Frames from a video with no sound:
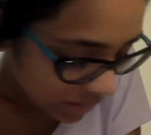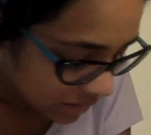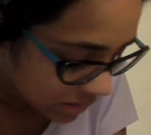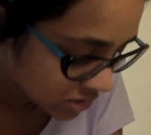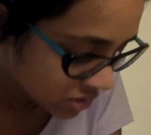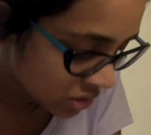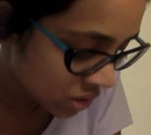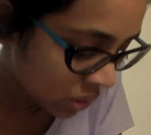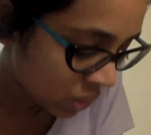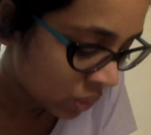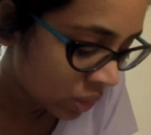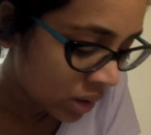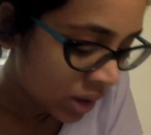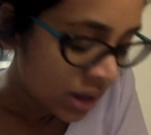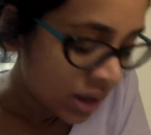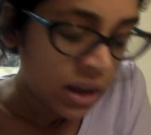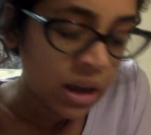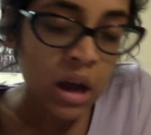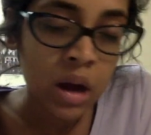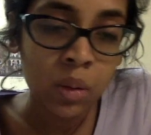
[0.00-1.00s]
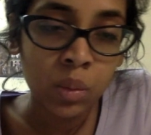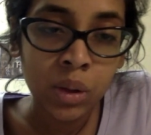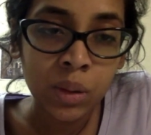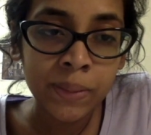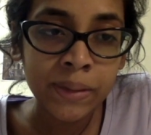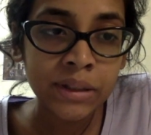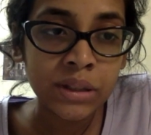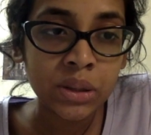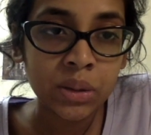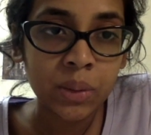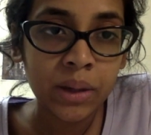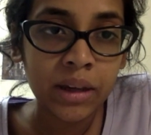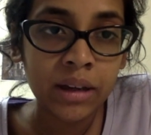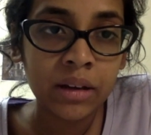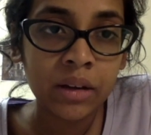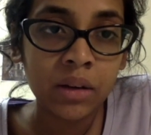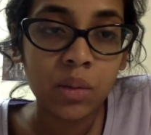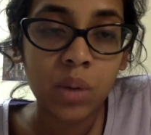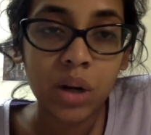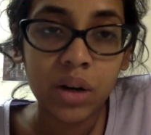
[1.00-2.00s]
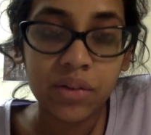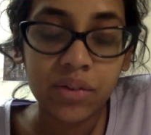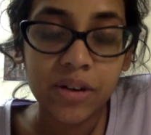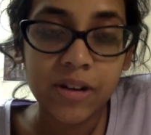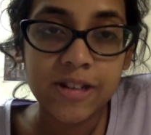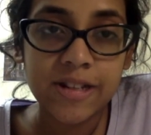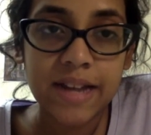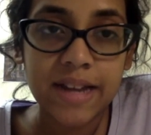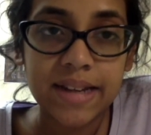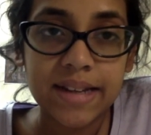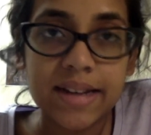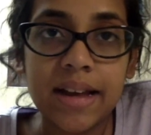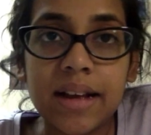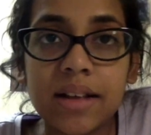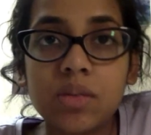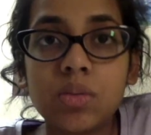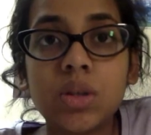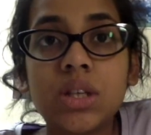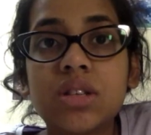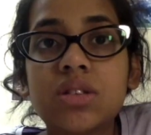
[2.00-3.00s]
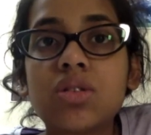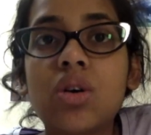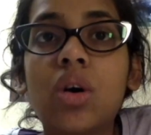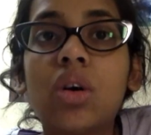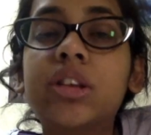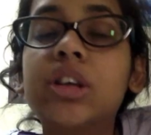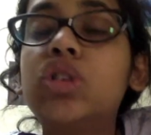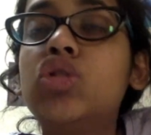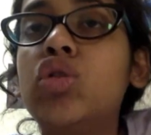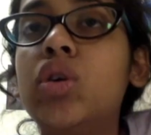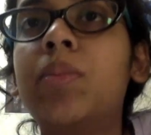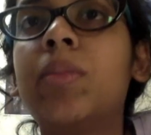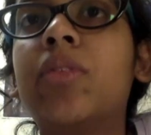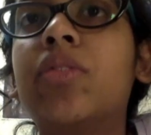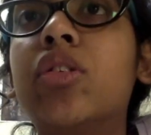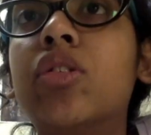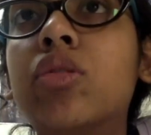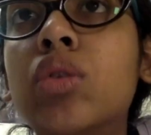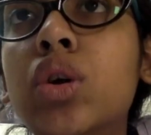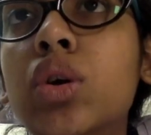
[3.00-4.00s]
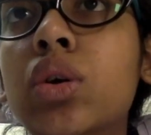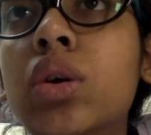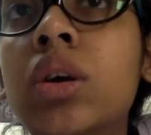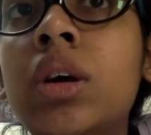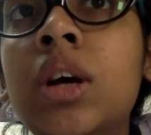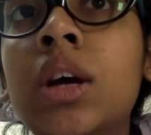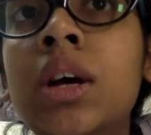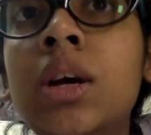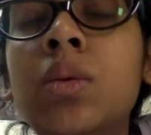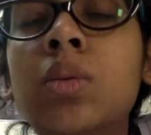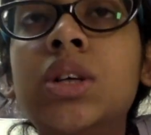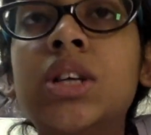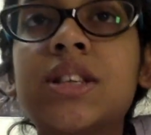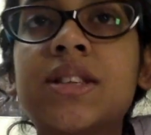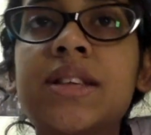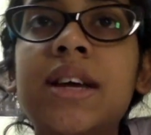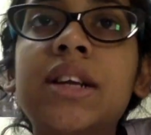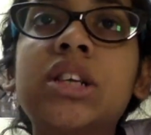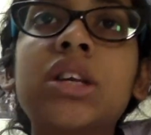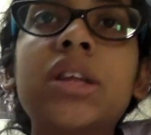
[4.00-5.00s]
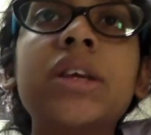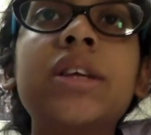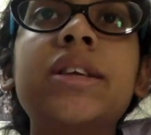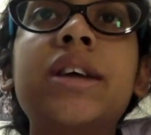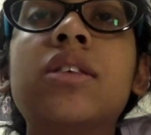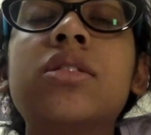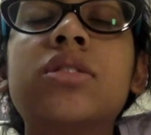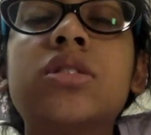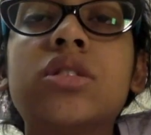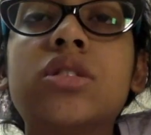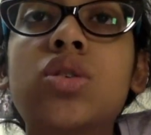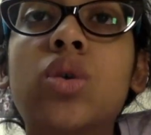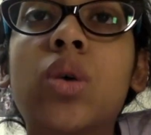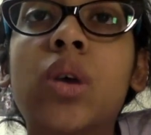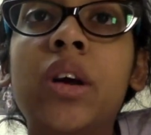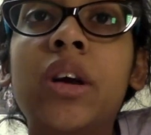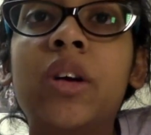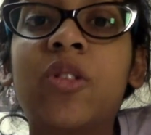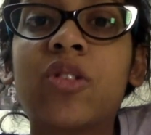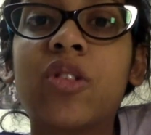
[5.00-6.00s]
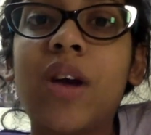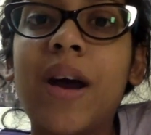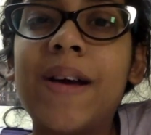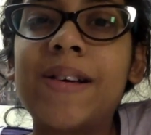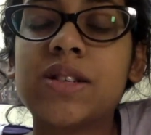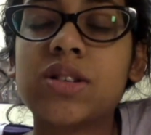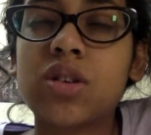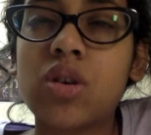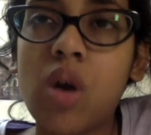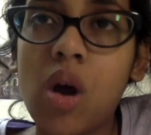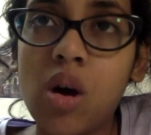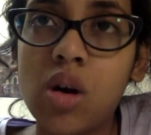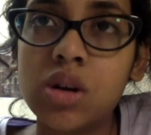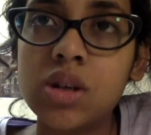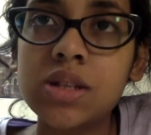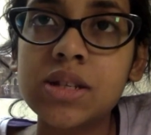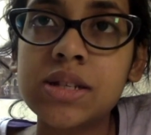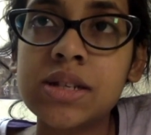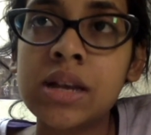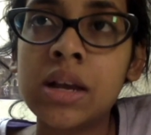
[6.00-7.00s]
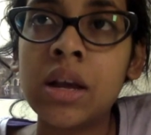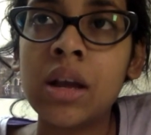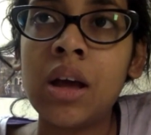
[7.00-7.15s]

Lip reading: So we were doing one of our set texts, which is called The Dream of the Rood, which essentially tells the story of Christ's cross